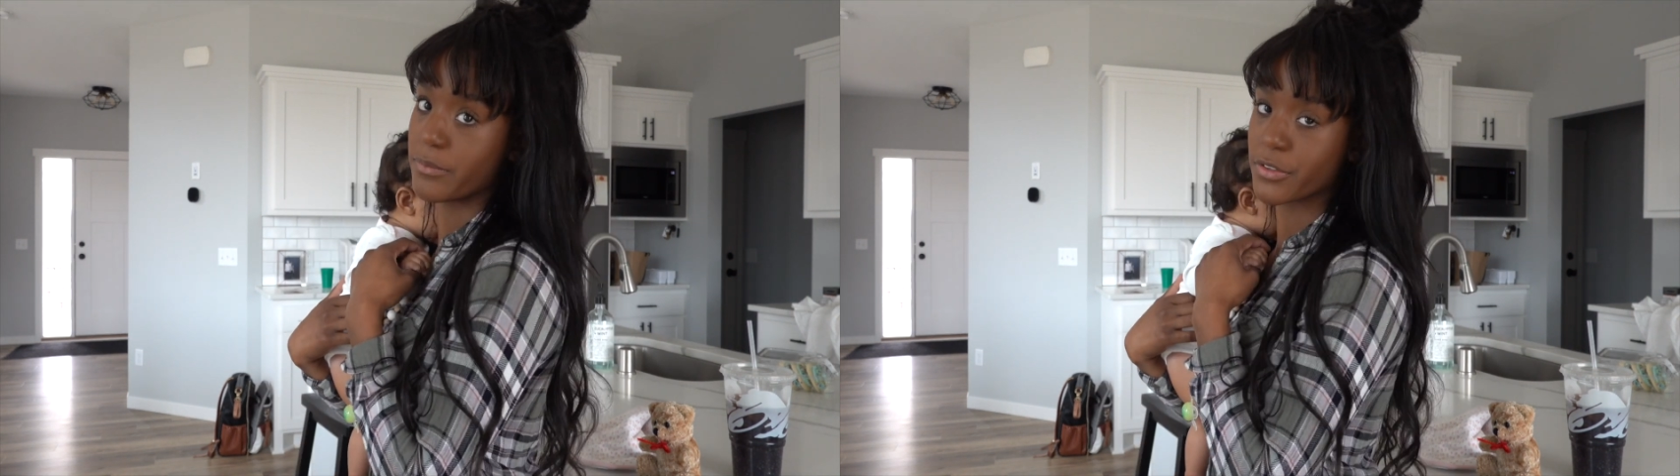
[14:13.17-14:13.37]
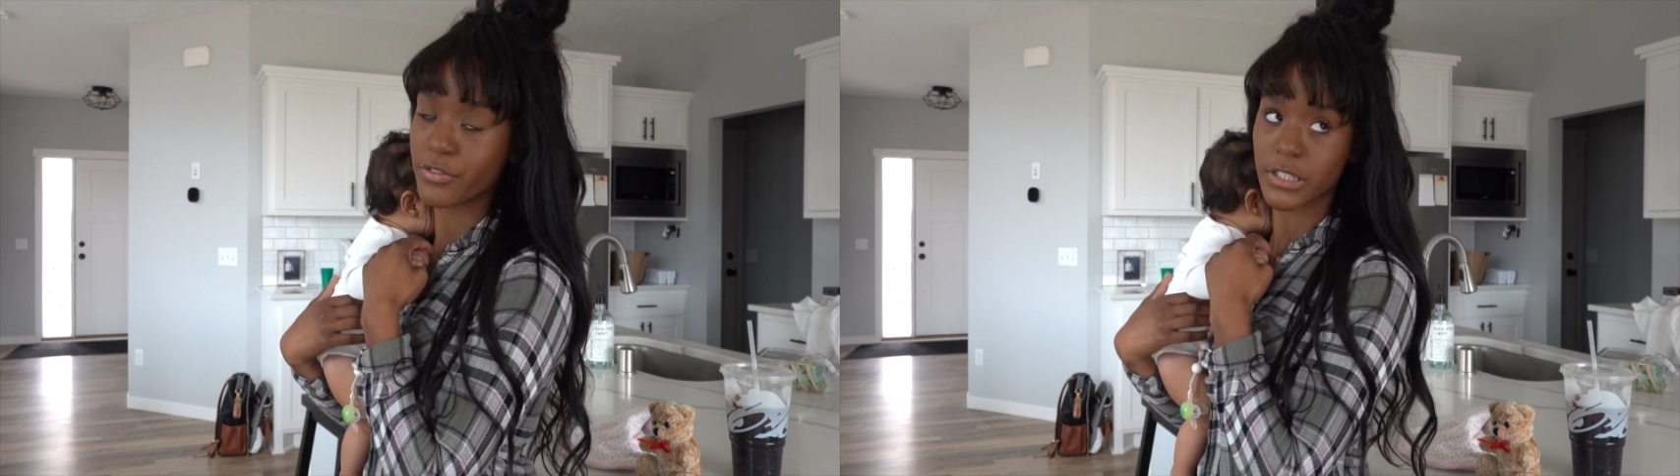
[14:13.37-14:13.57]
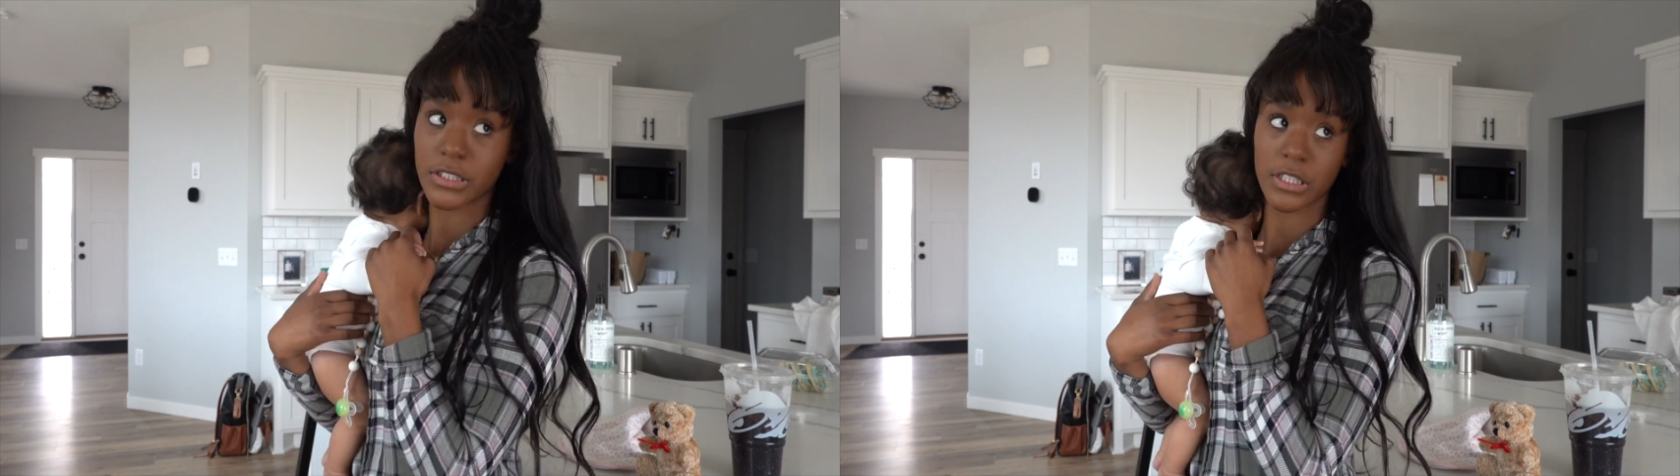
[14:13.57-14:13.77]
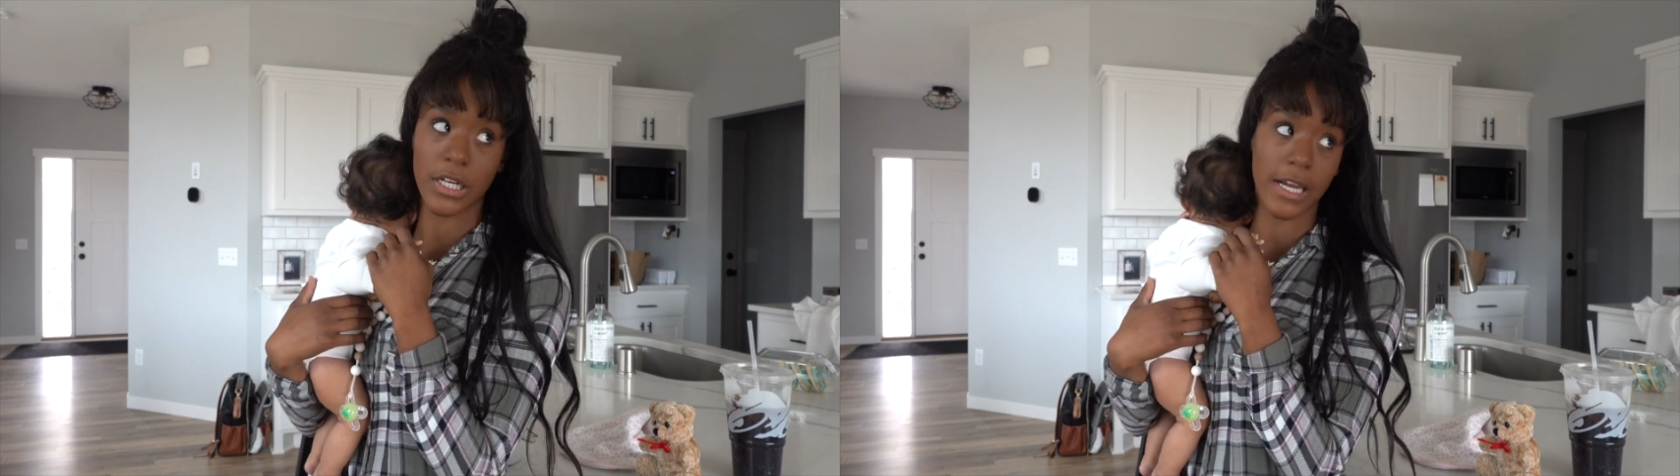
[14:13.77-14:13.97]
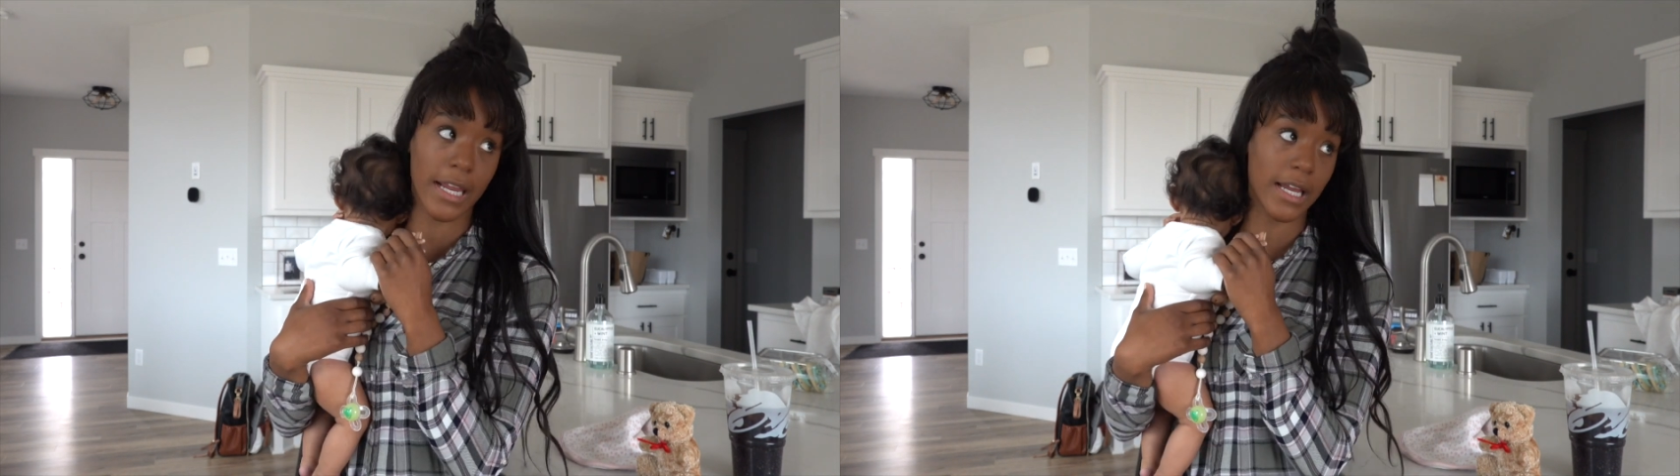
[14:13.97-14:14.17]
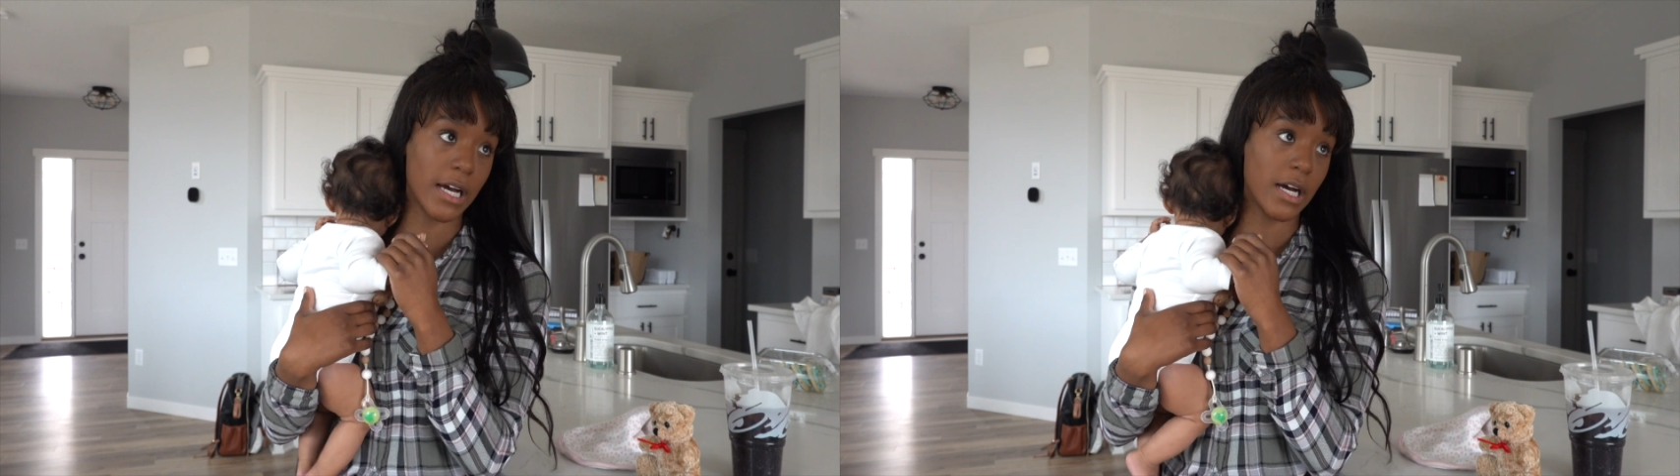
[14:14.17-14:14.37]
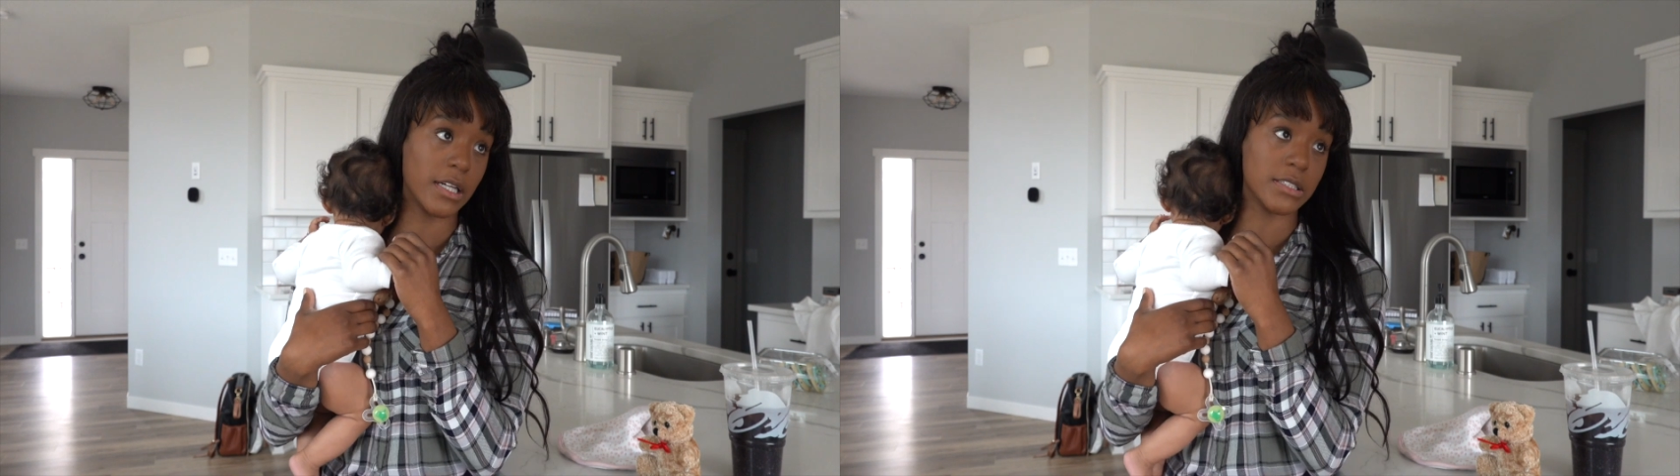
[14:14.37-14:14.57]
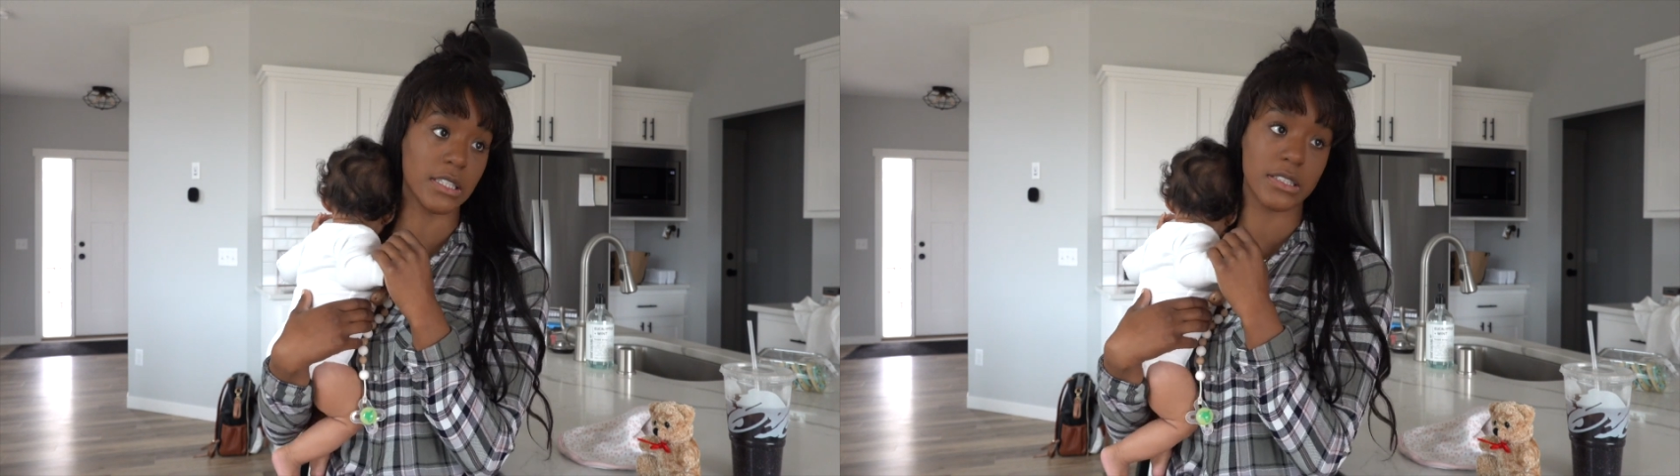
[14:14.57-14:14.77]
the freezer,
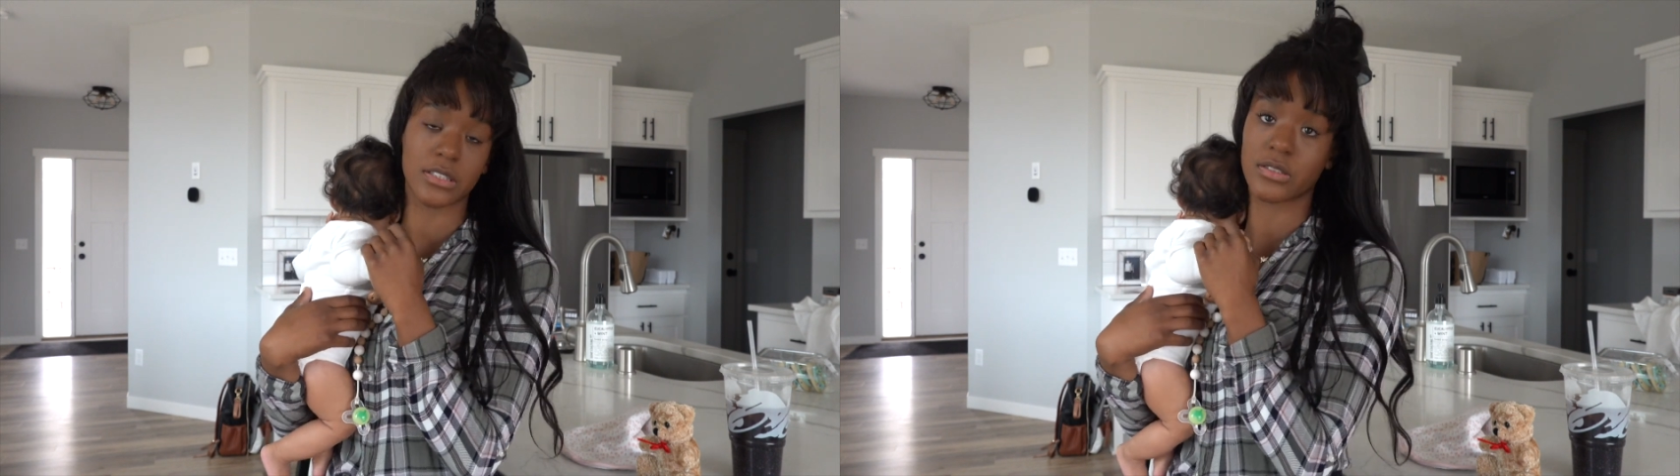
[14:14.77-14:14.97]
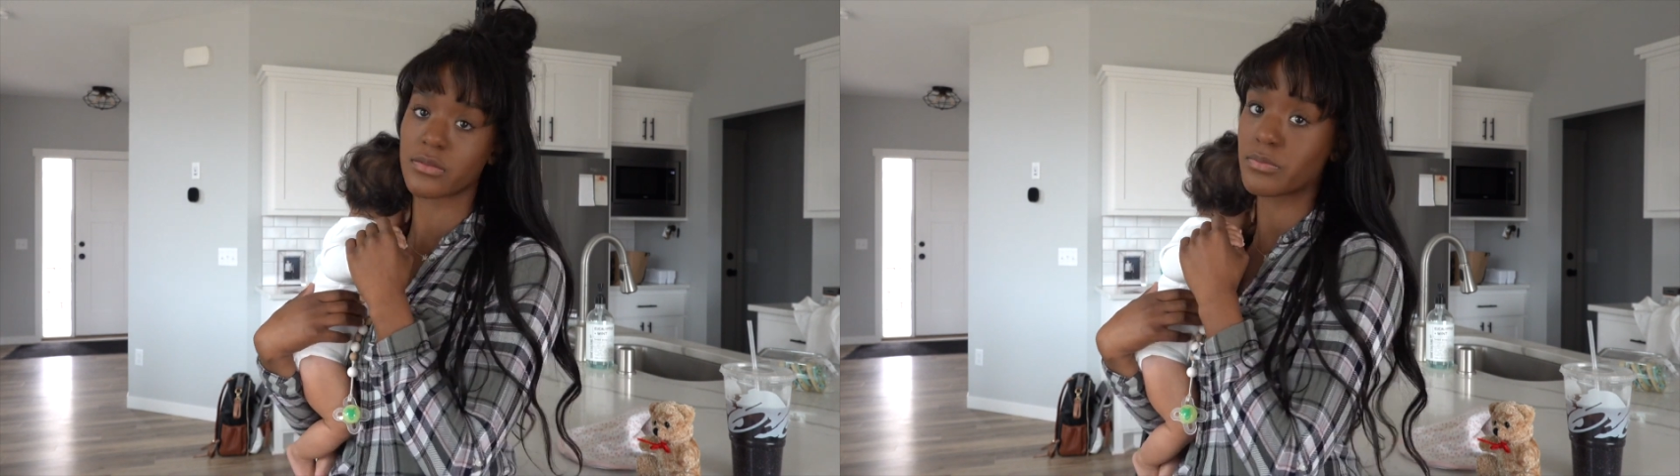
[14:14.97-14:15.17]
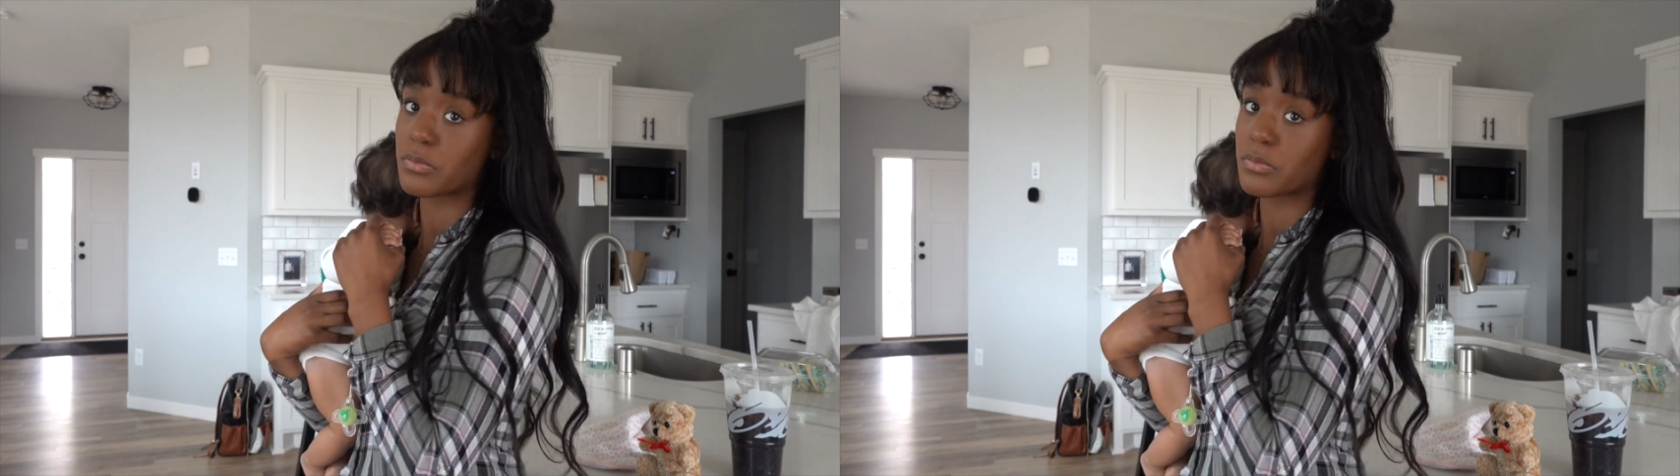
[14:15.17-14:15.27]
and it's